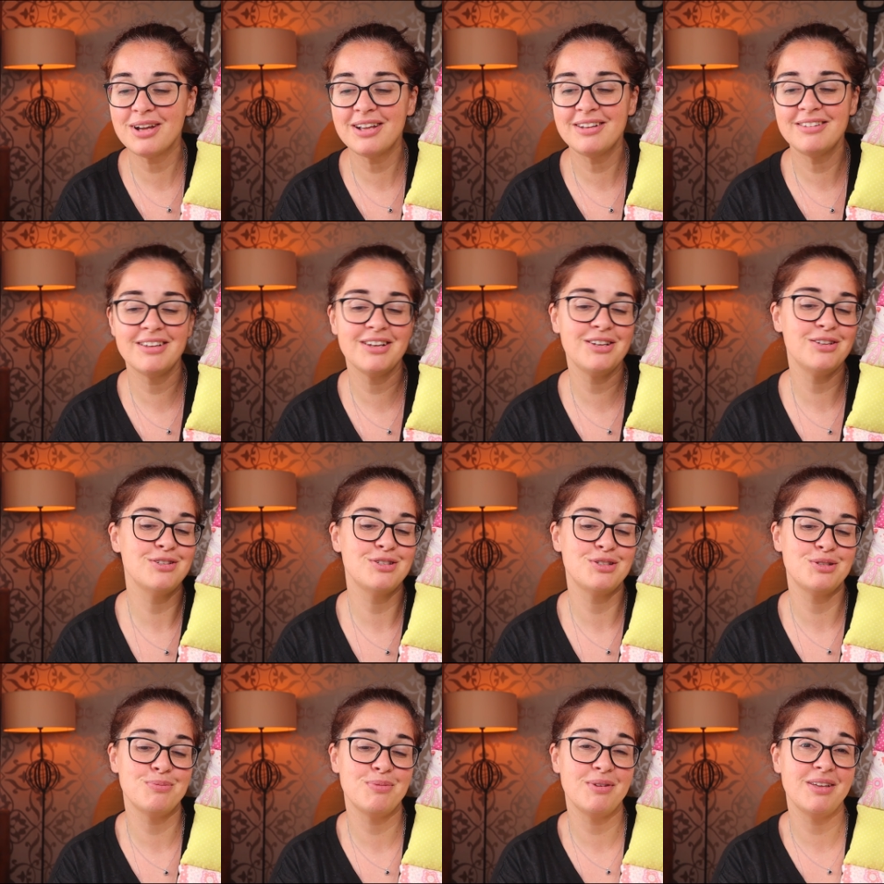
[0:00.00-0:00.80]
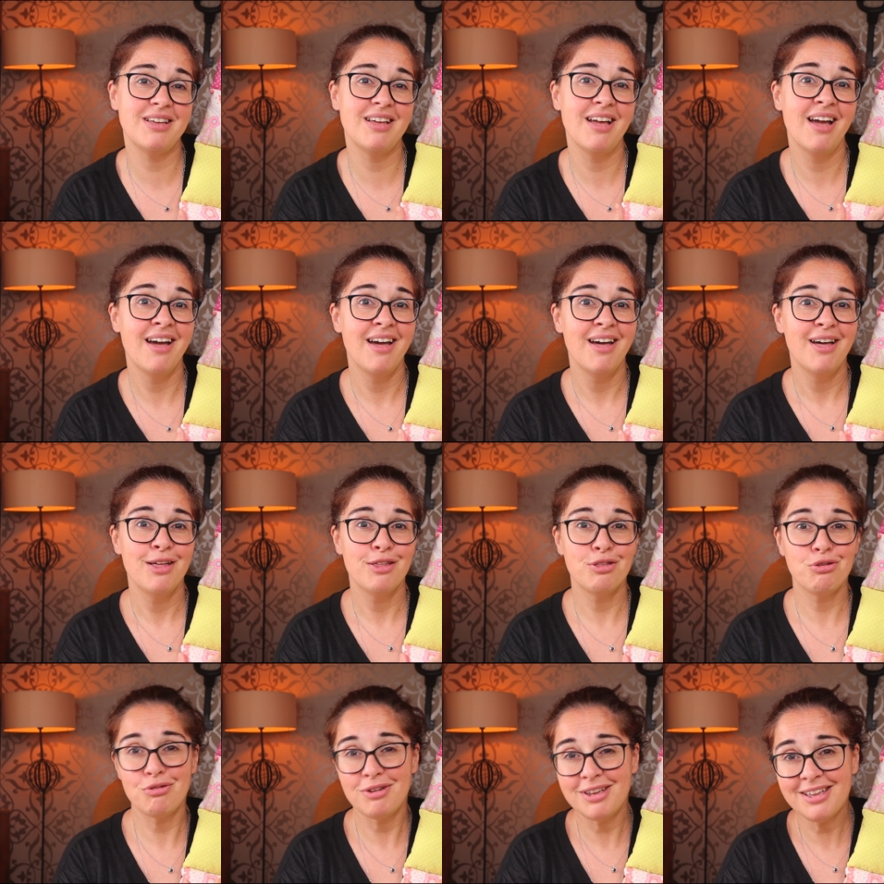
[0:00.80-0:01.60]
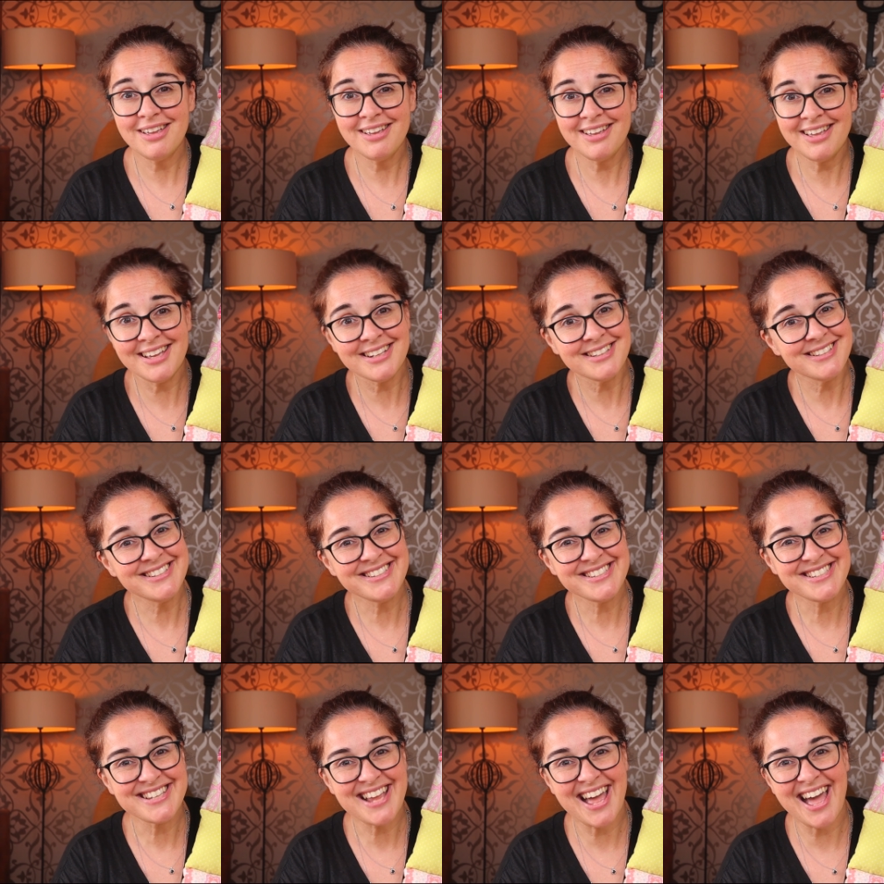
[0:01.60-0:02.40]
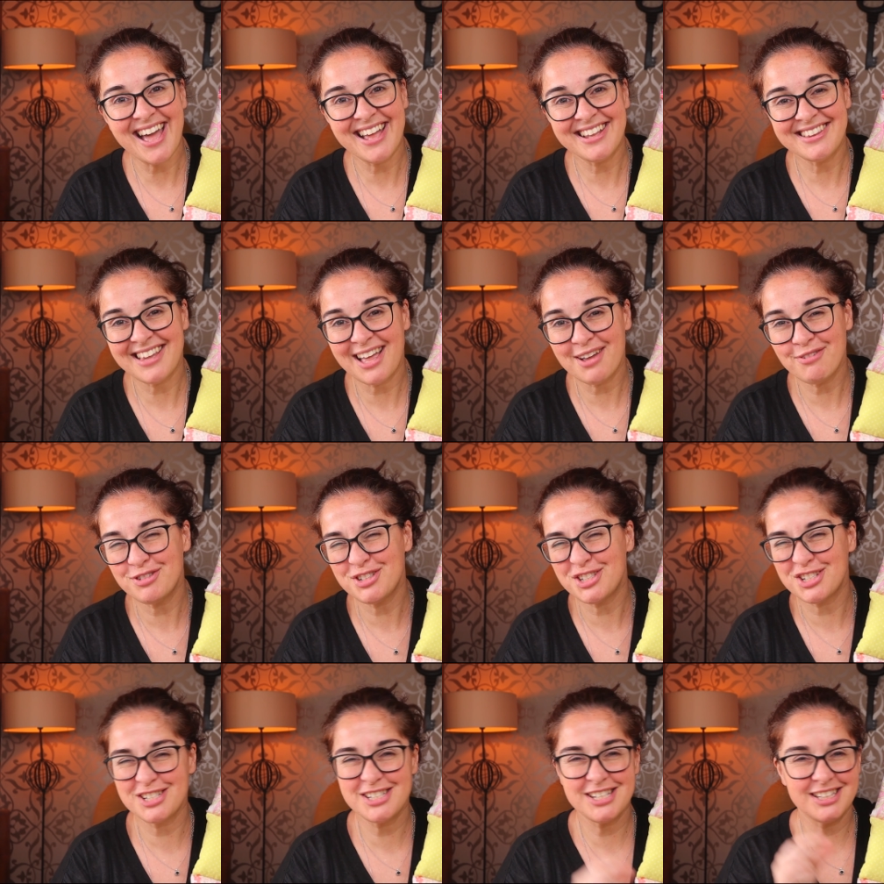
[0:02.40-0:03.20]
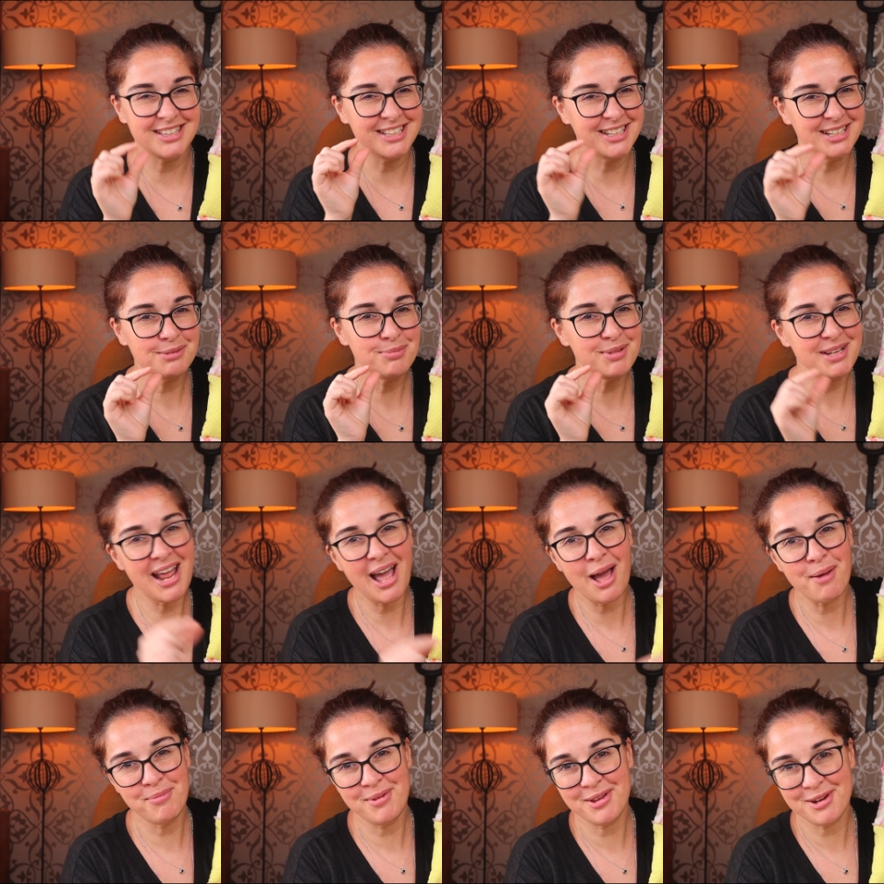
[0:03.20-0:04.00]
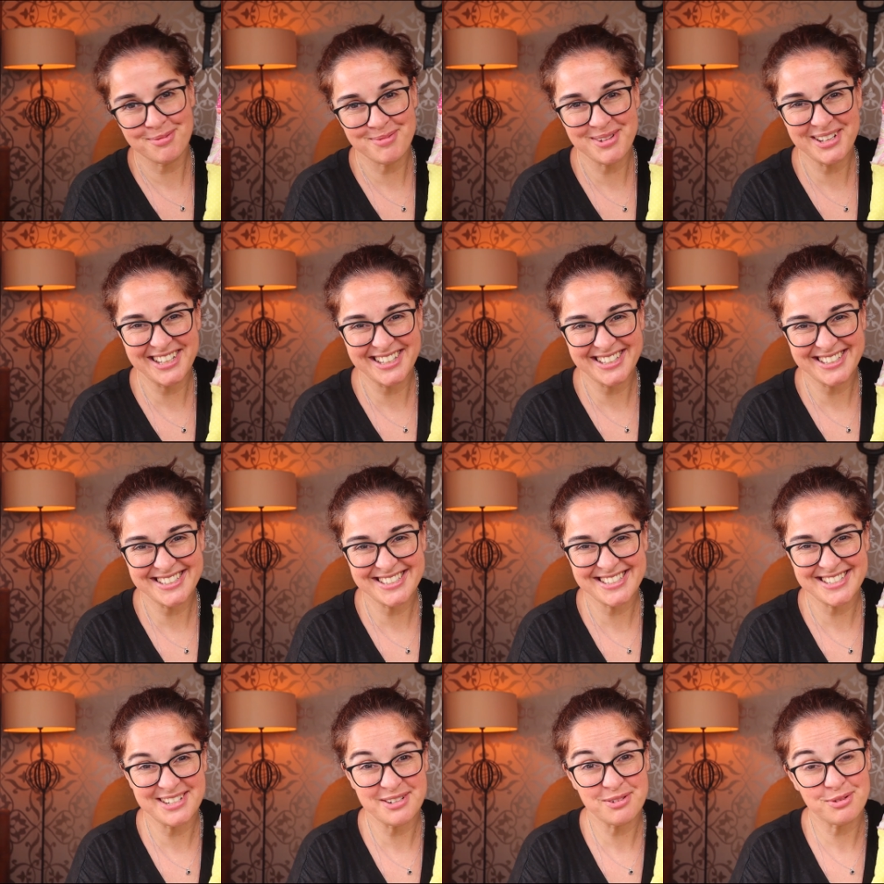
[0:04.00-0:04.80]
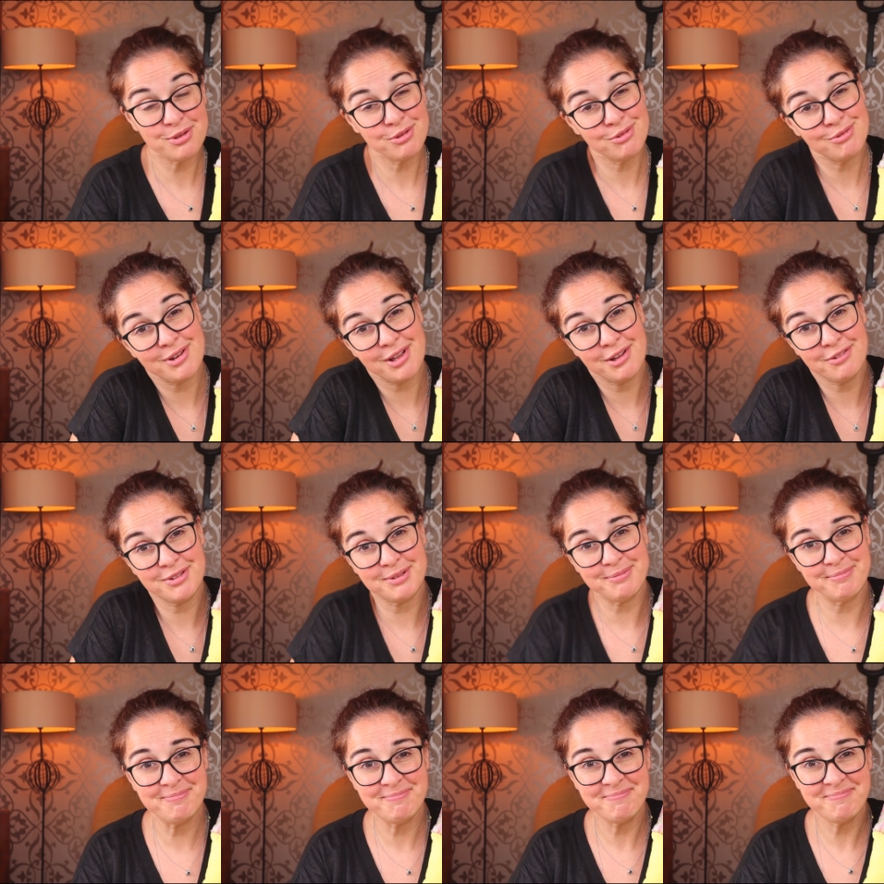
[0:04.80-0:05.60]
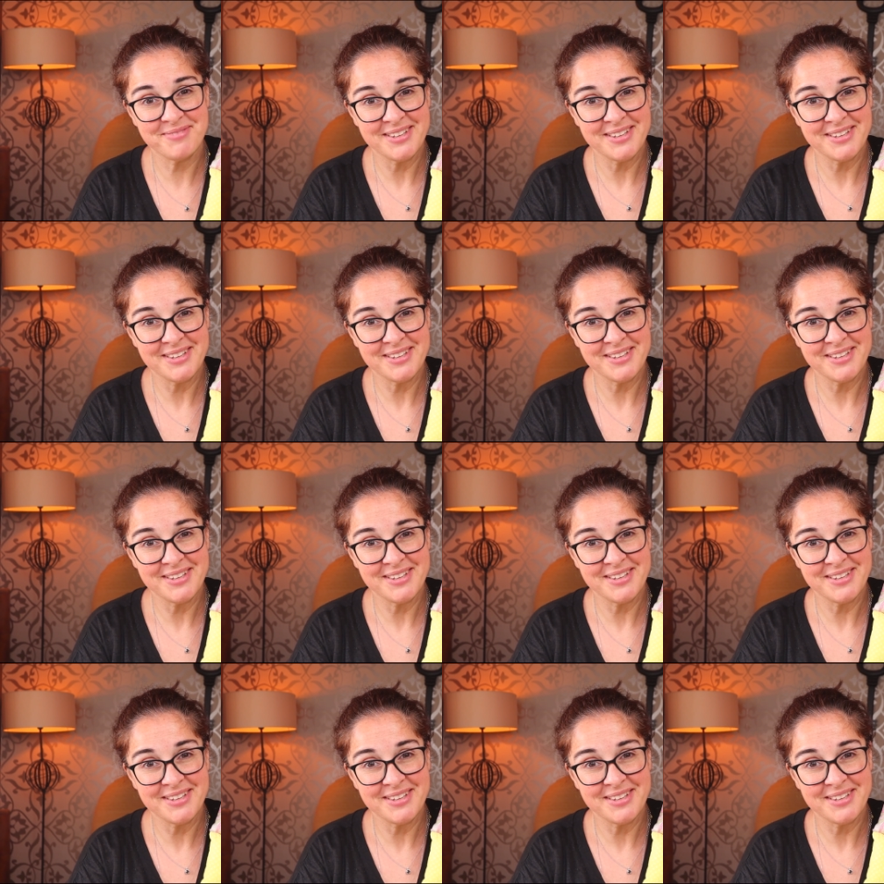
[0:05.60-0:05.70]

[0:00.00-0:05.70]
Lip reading: when there used to be 3 kittens, and life was just a little bit happier because there were 3 of them.